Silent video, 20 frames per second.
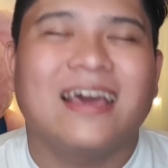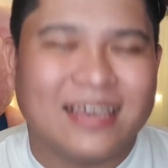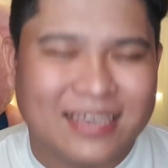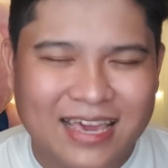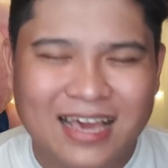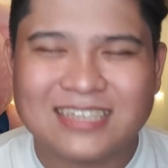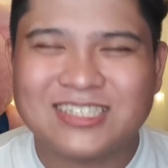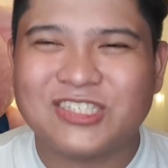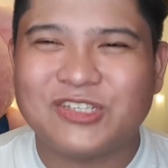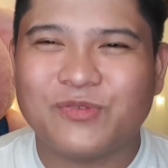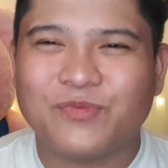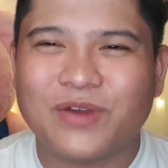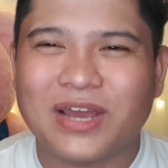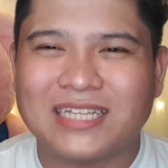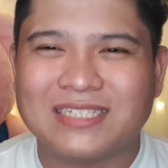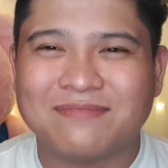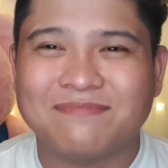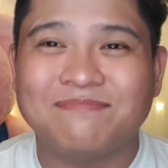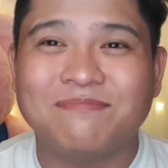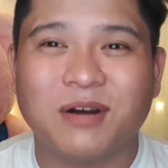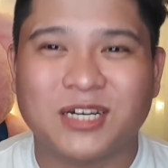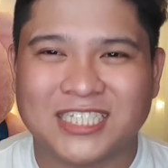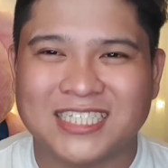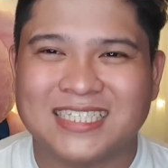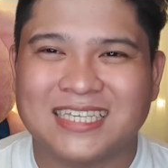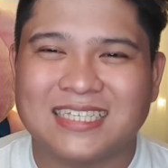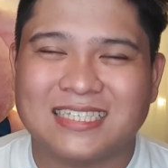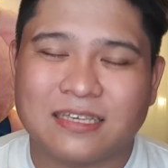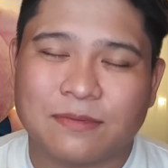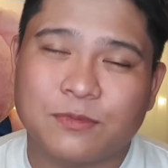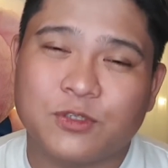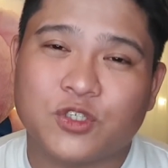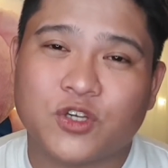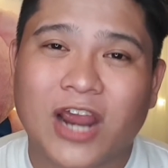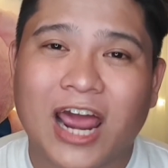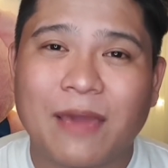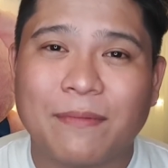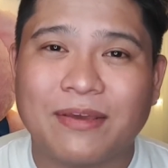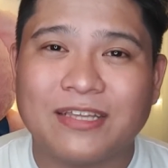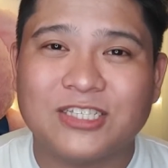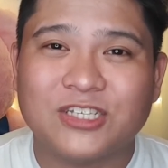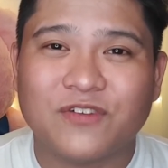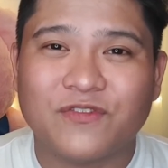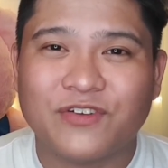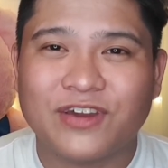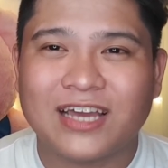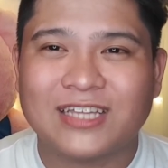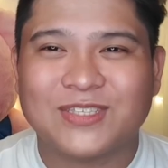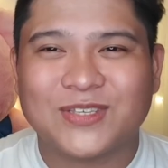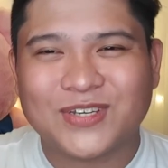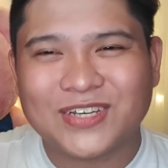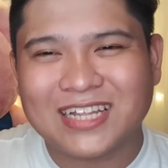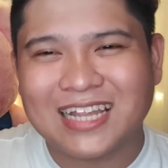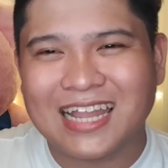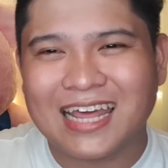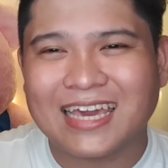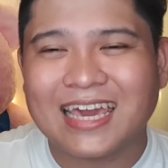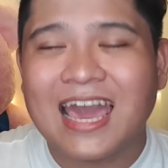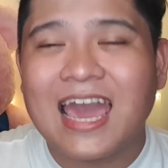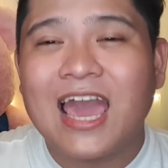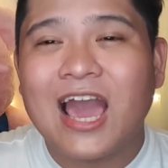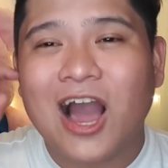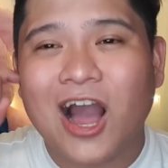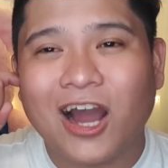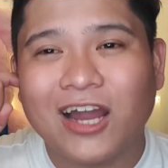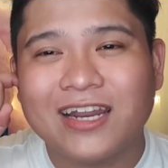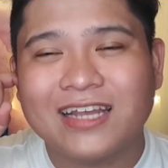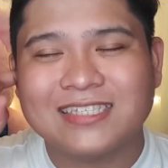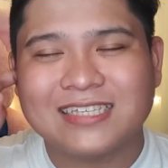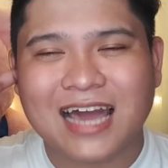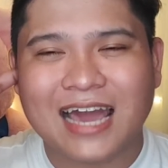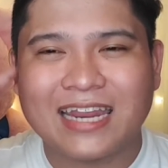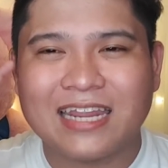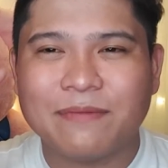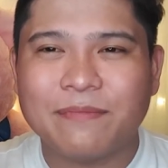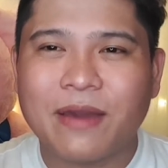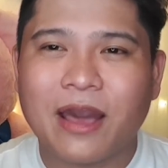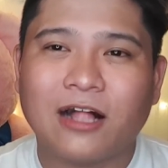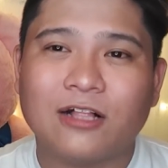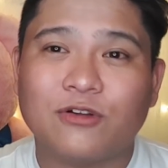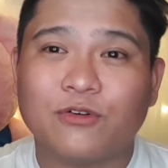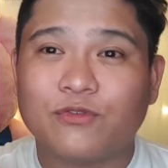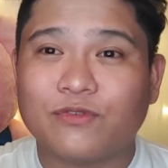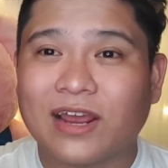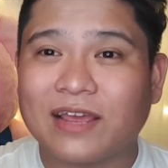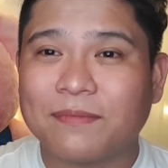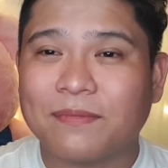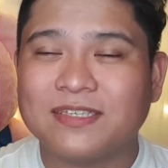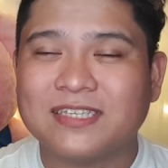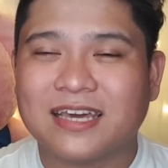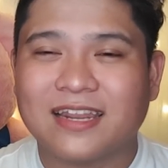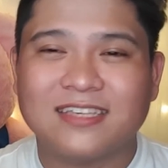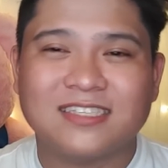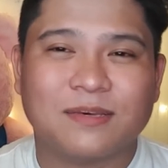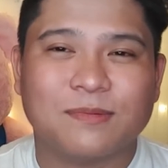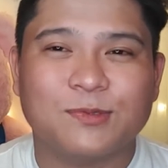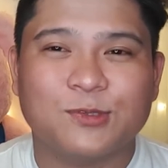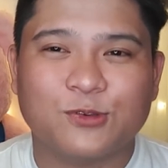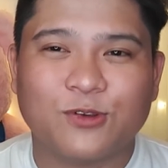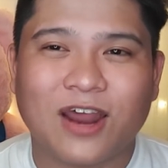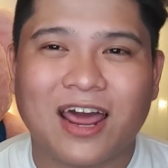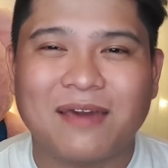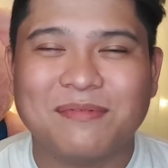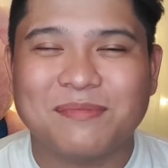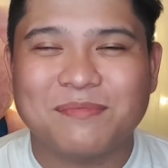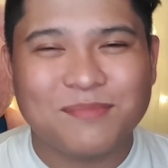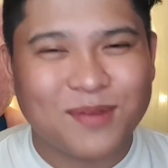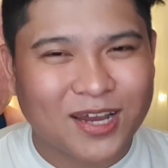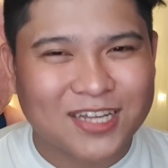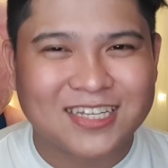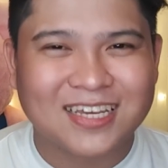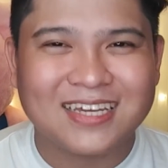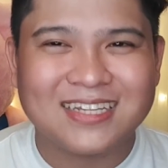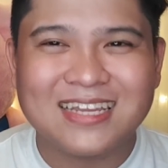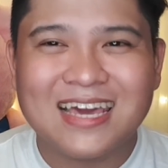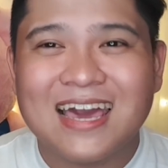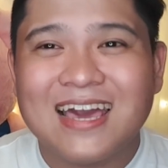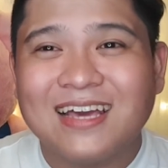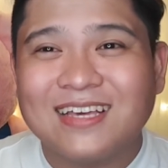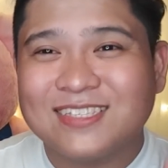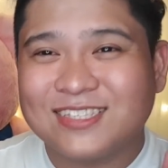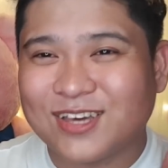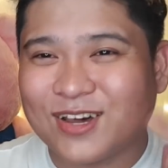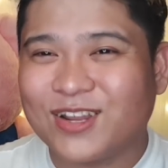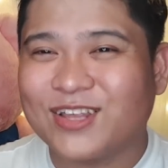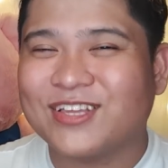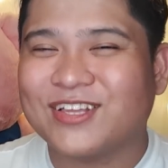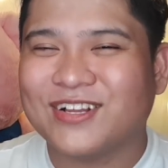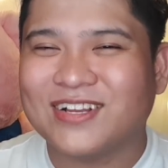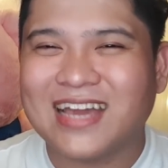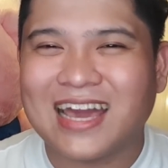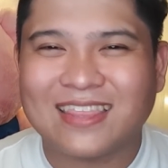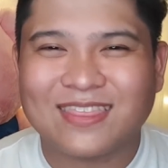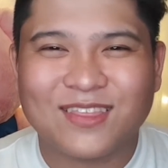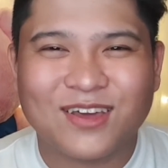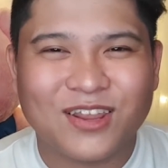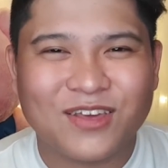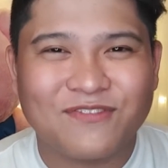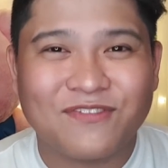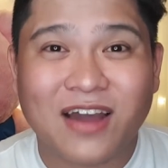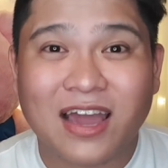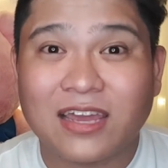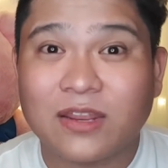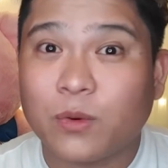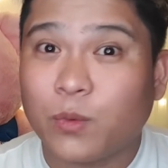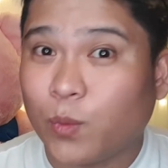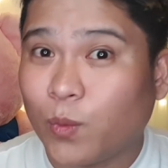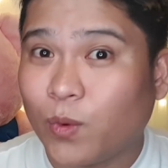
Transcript: Yes, the red button to subscribe. And don't forget to click on the tiny bell right beside the subscribe button, so that you'll get notified